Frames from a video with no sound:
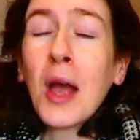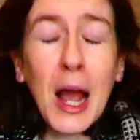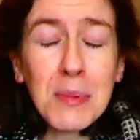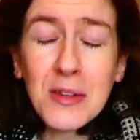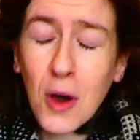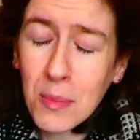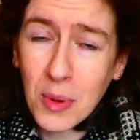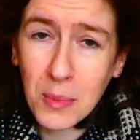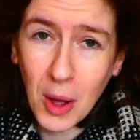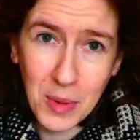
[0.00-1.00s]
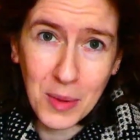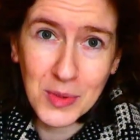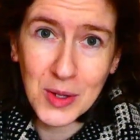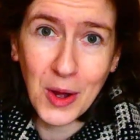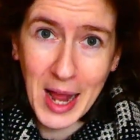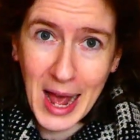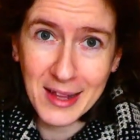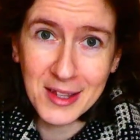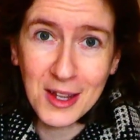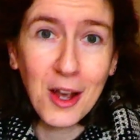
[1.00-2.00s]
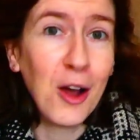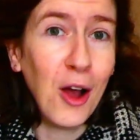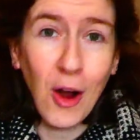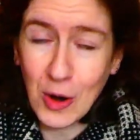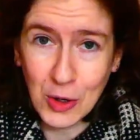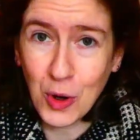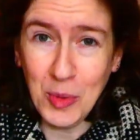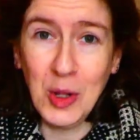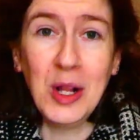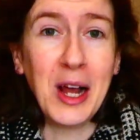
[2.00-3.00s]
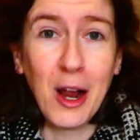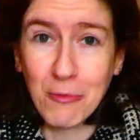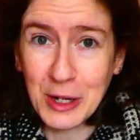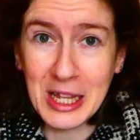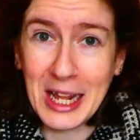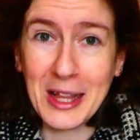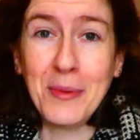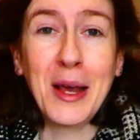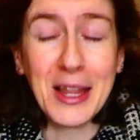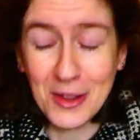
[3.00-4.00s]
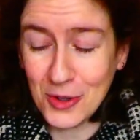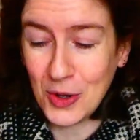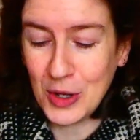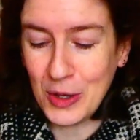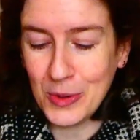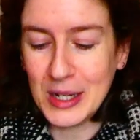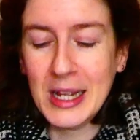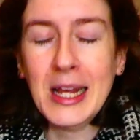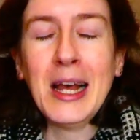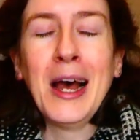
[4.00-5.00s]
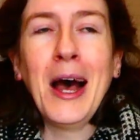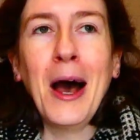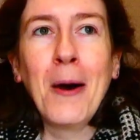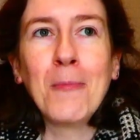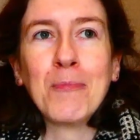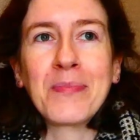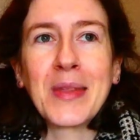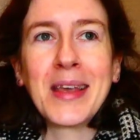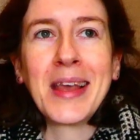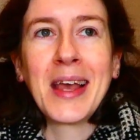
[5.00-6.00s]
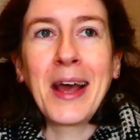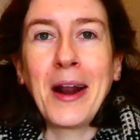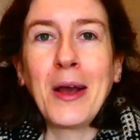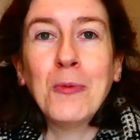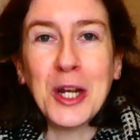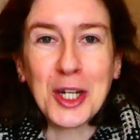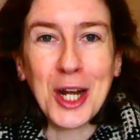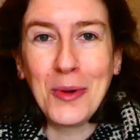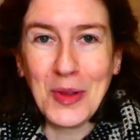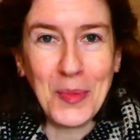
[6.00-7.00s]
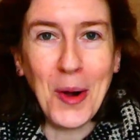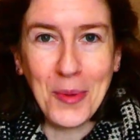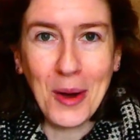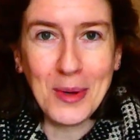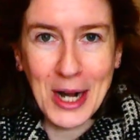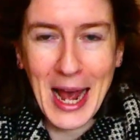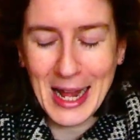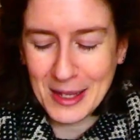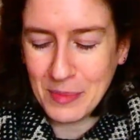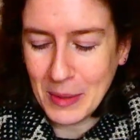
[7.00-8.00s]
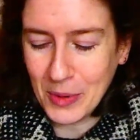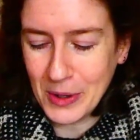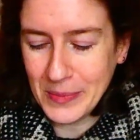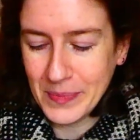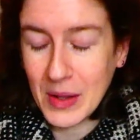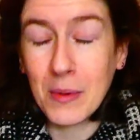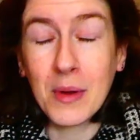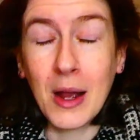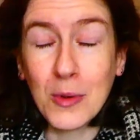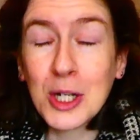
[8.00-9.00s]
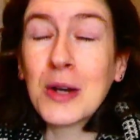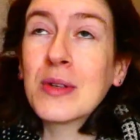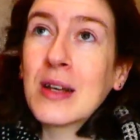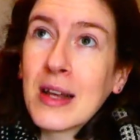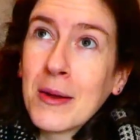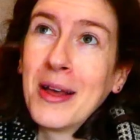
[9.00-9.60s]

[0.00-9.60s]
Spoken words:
I believe pom-poms on hats are adorable. I really like them. I think they're so cute. And I wish I was a pom-pom on hats people. I wish I was a